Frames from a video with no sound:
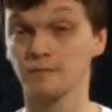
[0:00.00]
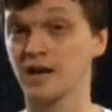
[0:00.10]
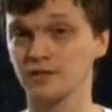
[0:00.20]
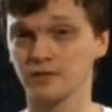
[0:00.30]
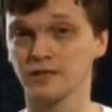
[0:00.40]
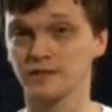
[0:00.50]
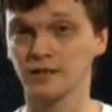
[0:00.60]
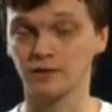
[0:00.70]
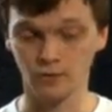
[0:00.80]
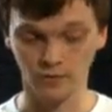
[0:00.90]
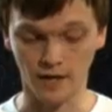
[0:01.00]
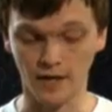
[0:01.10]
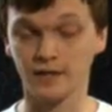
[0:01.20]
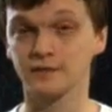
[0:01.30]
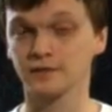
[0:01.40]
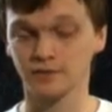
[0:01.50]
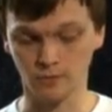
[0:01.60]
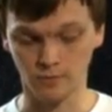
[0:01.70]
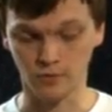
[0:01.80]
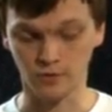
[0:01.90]
Actually, it's not called 9, it's just
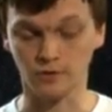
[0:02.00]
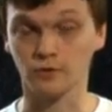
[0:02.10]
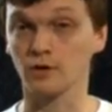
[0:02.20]
called Mortal